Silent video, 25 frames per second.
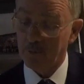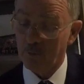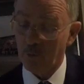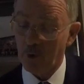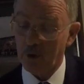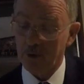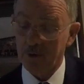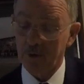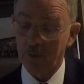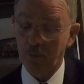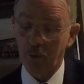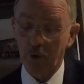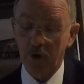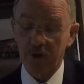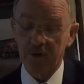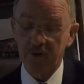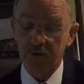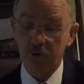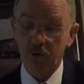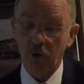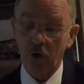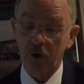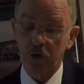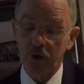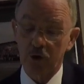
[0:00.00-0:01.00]
were to put a
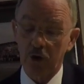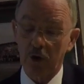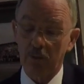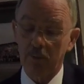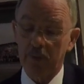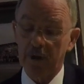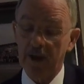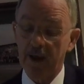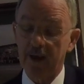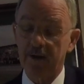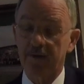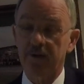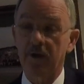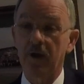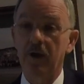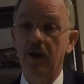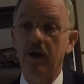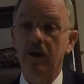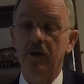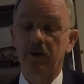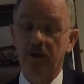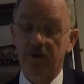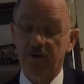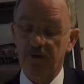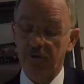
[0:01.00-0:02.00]
structure in place
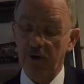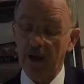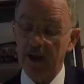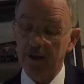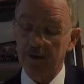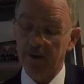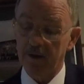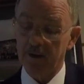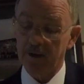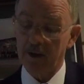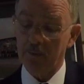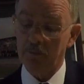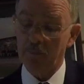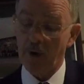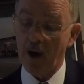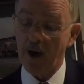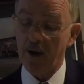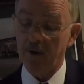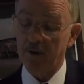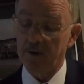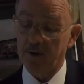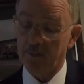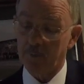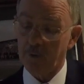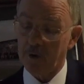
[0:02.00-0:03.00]
to strengthen the
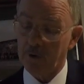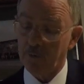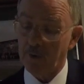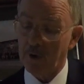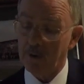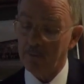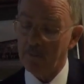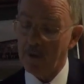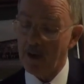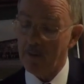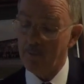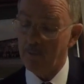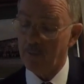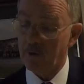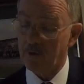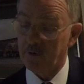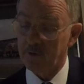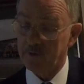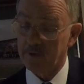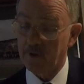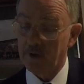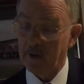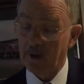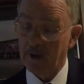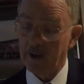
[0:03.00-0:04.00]
bond between members.
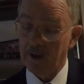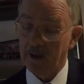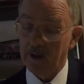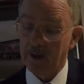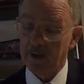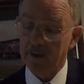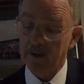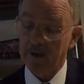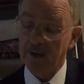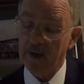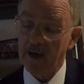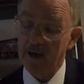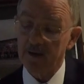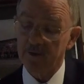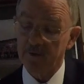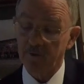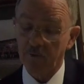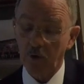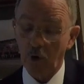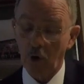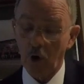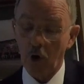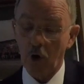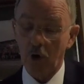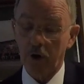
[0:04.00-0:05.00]
In the case of
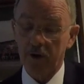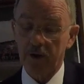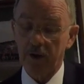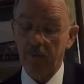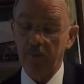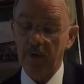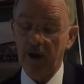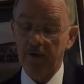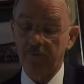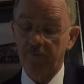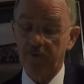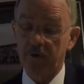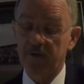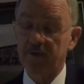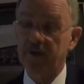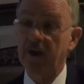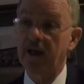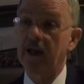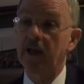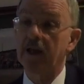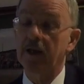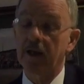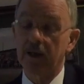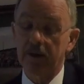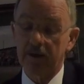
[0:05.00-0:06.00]
Cork, they met for
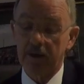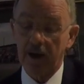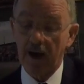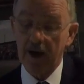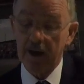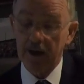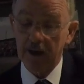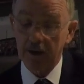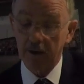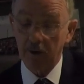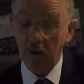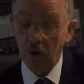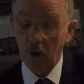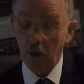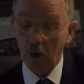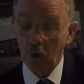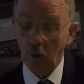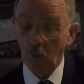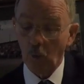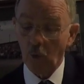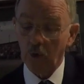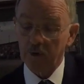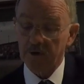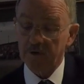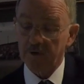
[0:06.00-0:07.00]
sailing and dining
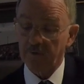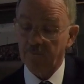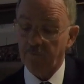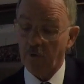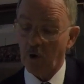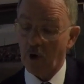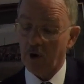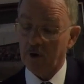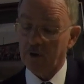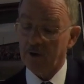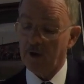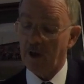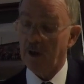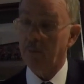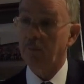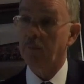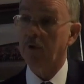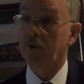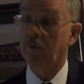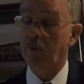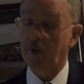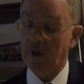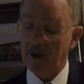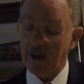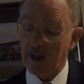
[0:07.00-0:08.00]
once a fortnight
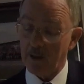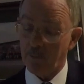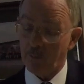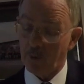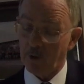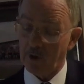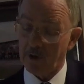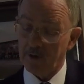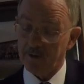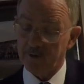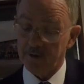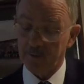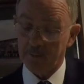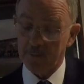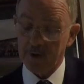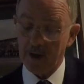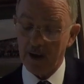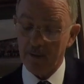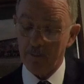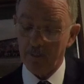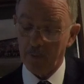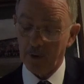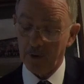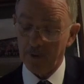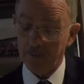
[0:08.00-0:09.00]
between April and
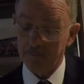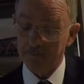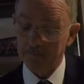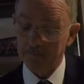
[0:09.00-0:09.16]
September.